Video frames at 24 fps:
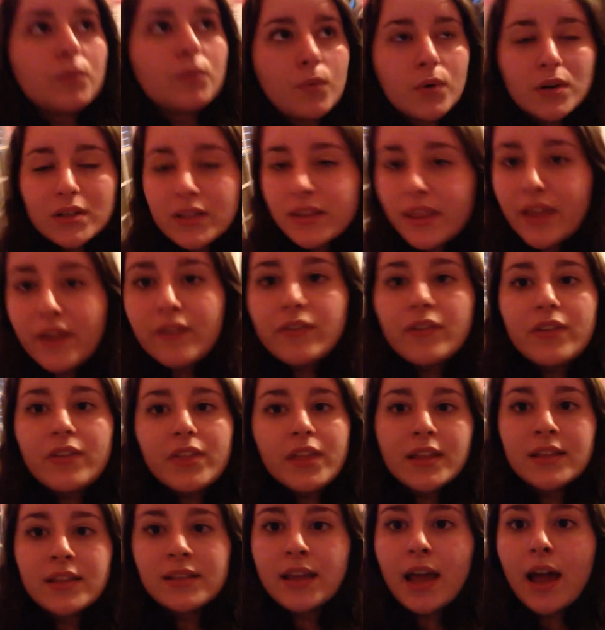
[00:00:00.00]
worth
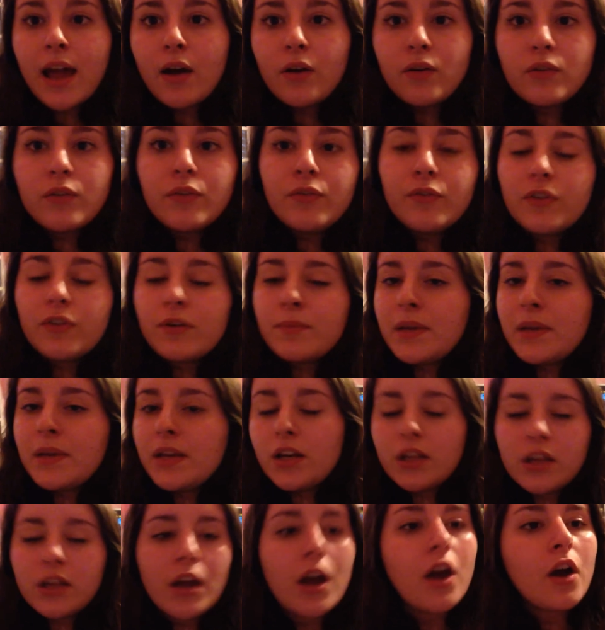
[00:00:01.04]
everything now for me
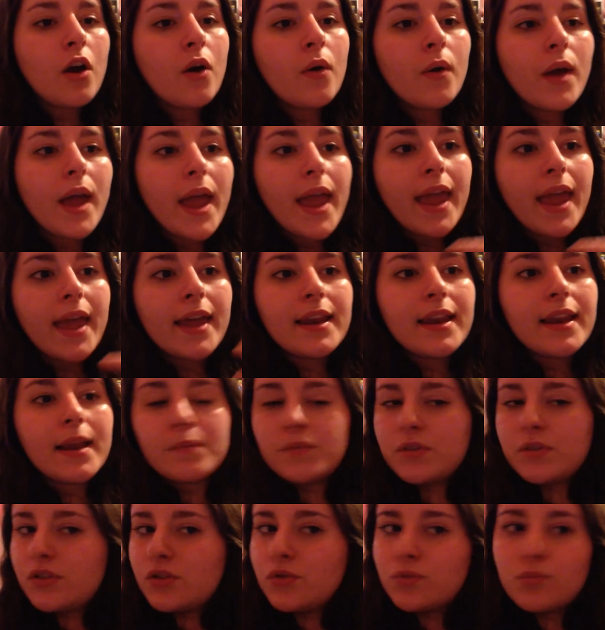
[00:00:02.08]
to go, and
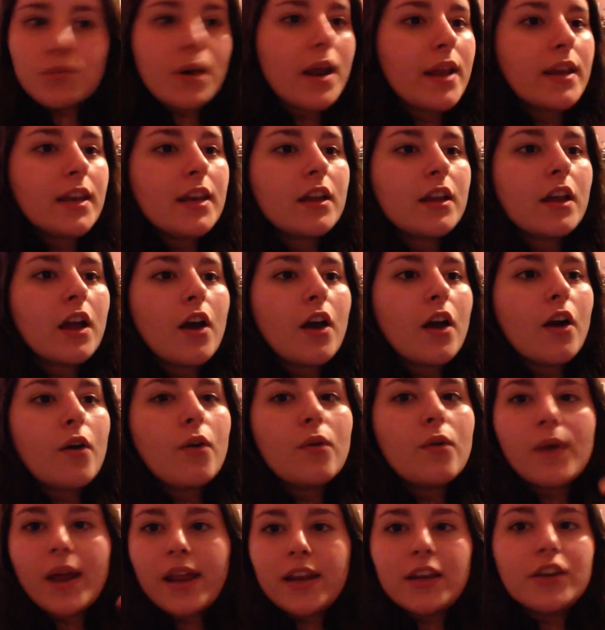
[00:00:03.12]
I'm just ready to
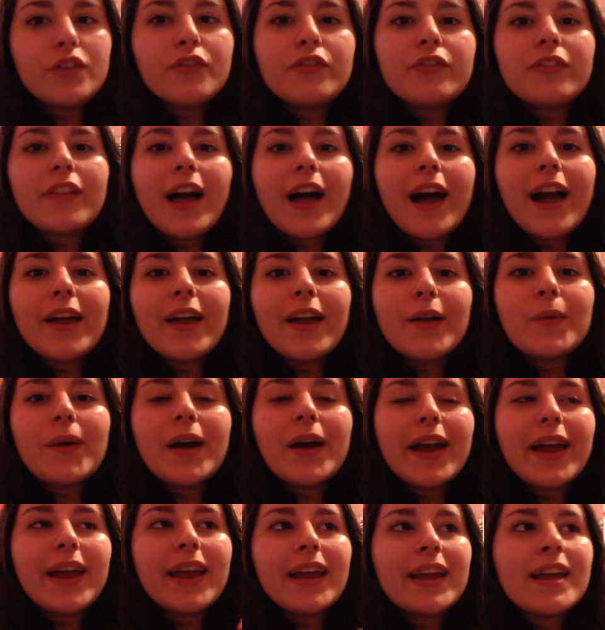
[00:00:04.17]
go, ready to fly
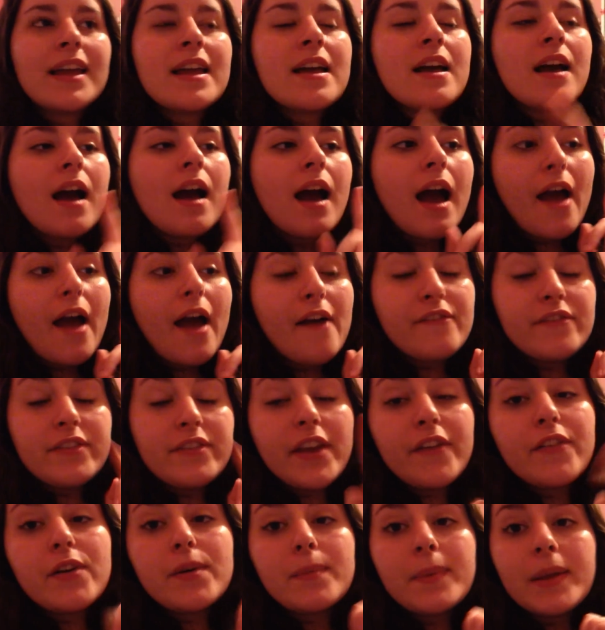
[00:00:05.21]
away. I've
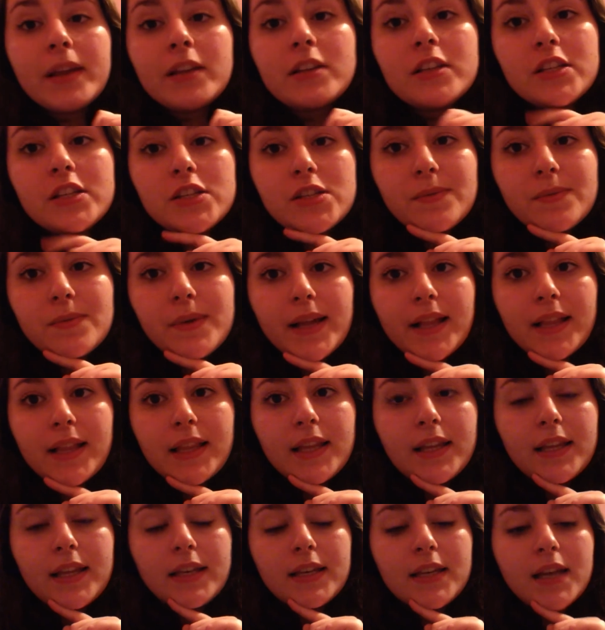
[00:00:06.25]
never been into
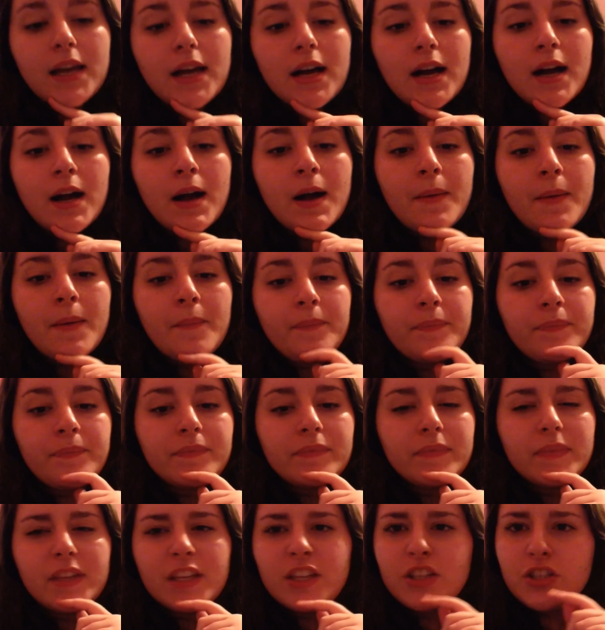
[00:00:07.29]
England. I've